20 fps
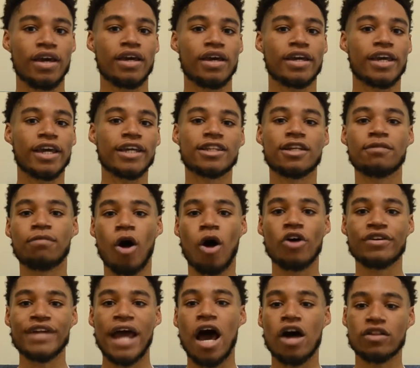Get the ball
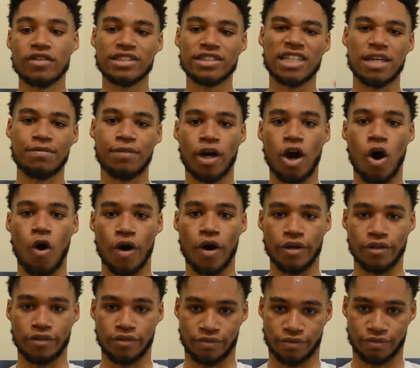down. Let's keep it going.
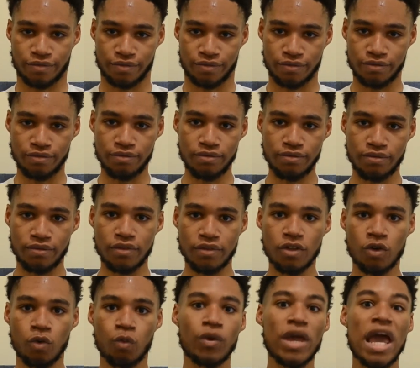
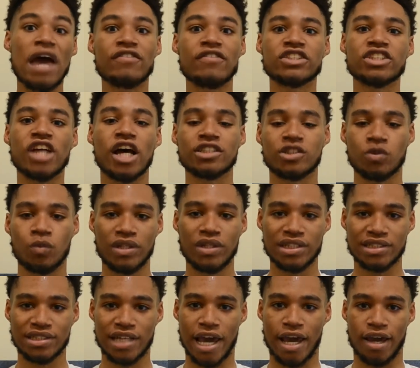We have a shot to win
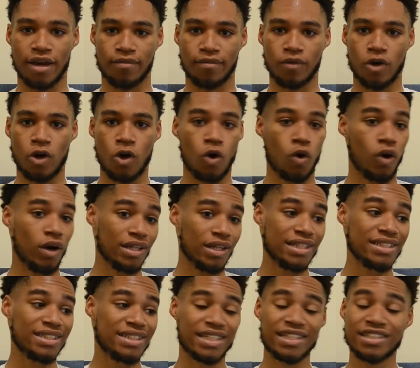this game, or at
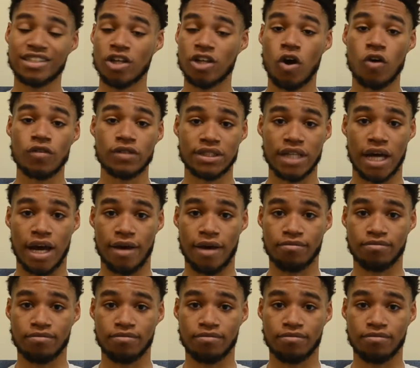least send it to overtime,